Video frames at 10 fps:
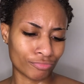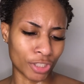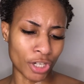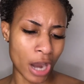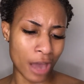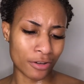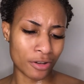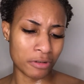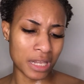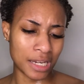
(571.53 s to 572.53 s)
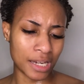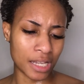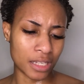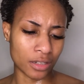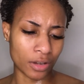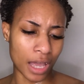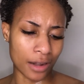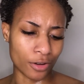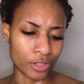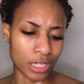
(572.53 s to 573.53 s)
girl, I don't know none of these. Okay, I
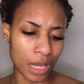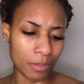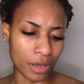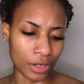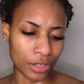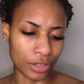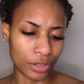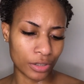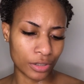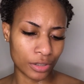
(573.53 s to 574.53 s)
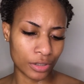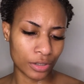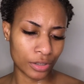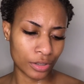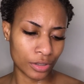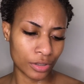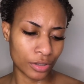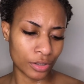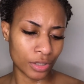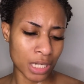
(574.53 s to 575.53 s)
know shea butter.
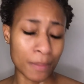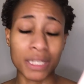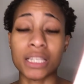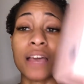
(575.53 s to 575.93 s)
I'm gonna just